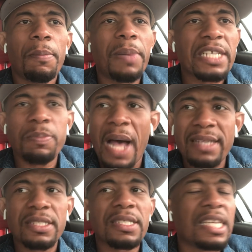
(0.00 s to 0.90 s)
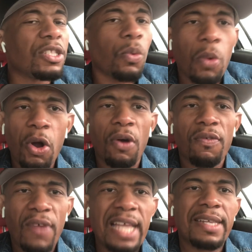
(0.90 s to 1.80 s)
best boxers in the
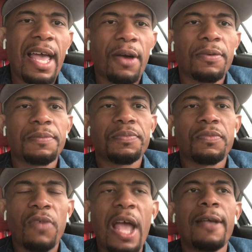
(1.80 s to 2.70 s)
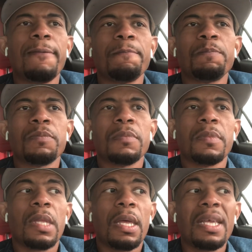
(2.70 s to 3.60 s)
world right now, right?
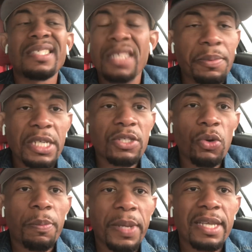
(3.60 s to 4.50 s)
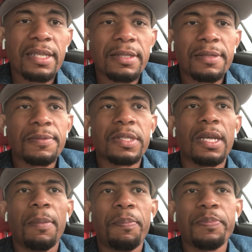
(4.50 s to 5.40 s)
It's subject to opinion,
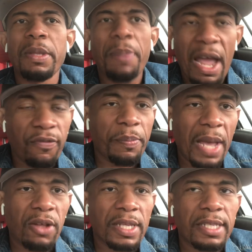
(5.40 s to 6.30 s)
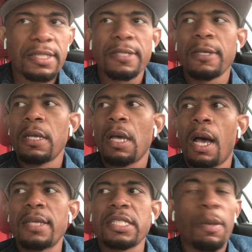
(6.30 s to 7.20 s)
the pound for pound list.
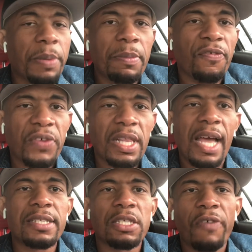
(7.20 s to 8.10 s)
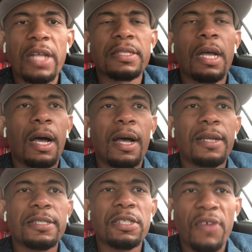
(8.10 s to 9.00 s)
Some people feel like
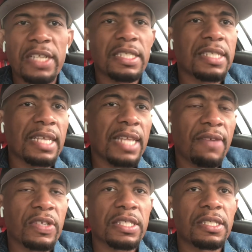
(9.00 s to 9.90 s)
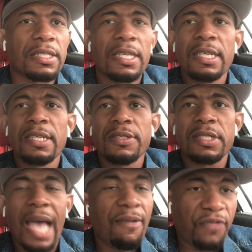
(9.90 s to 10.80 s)
GERVONTA Tank Davis is
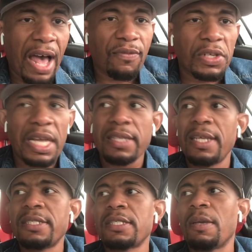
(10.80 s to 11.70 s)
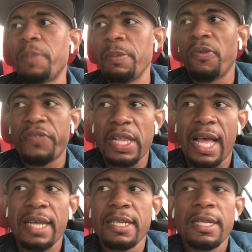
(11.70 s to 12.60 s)
top 5 on that list. Some people feel
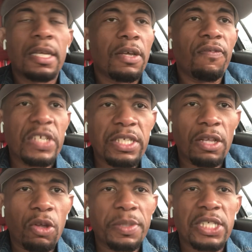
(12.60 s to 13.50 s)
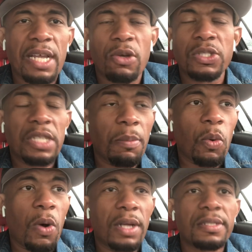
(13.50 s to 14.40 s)
like Vasyl Lomachenko is number
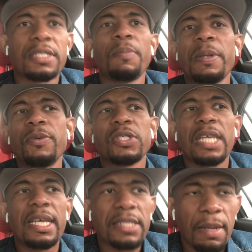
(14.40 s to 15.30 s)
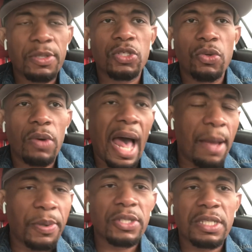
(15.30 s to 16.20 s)
1. Some people say he's number 2.
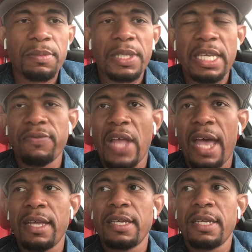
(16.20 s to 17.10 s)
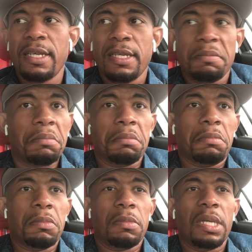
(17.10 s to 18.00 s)
I personally believe that
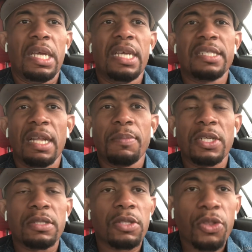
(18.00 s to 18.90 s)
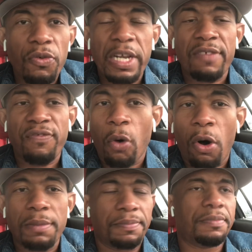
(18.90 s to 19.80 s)
he's number
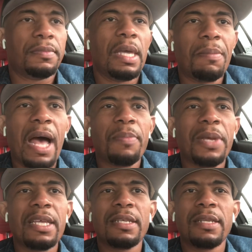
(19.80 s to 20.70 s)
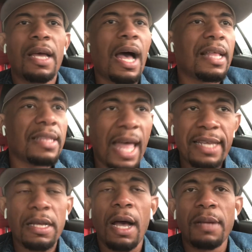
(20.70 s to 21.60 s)
3-4, in my opinion. I
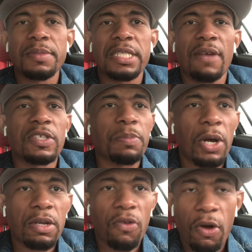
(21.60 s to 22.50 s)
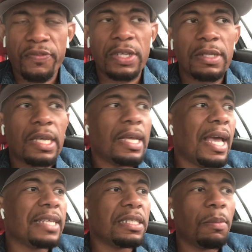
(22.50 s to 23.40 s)
like Terrence Bud Crawford
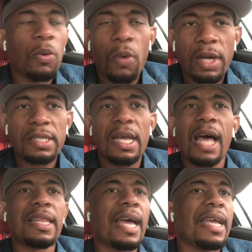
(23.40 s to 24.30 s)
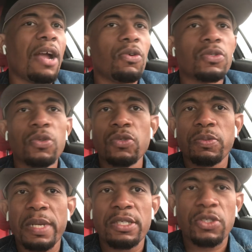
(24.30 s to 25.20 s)
as number 1. I like Errol True
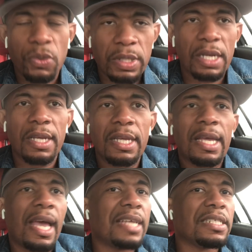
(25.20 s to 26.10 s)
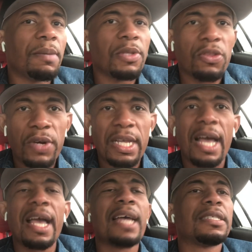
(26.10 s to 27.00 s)
Spence Jr. as number 3.
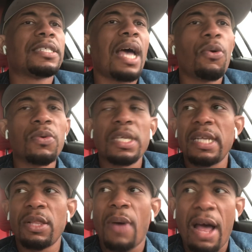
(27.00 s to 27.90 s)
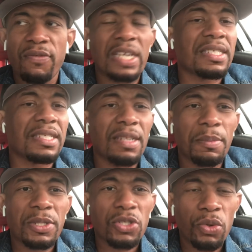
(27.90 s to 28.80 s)
I got Saul Canelo Alvarez as
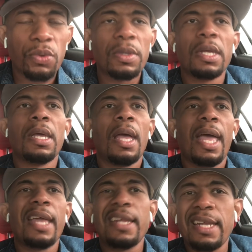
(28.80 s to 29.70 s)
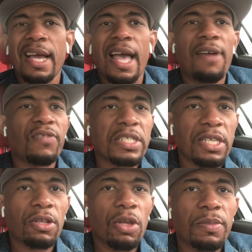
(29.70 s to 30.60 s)
number 2. And then I got
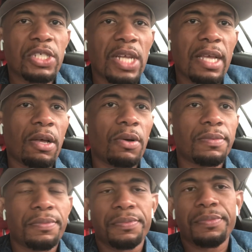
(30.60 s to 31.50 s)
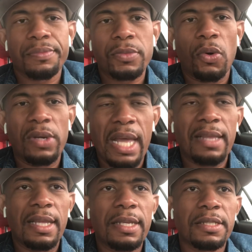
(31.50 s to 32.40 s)
Vasyl Lomachenko on
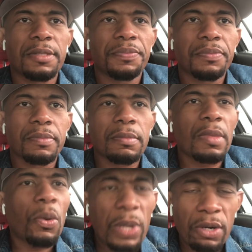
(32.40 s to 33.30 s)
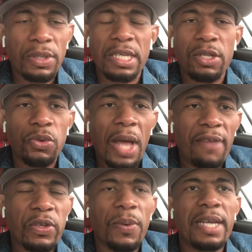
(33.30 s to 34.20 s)
that list. We don't include
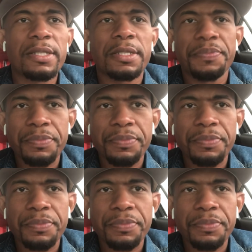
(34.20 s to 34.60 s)
heavyweights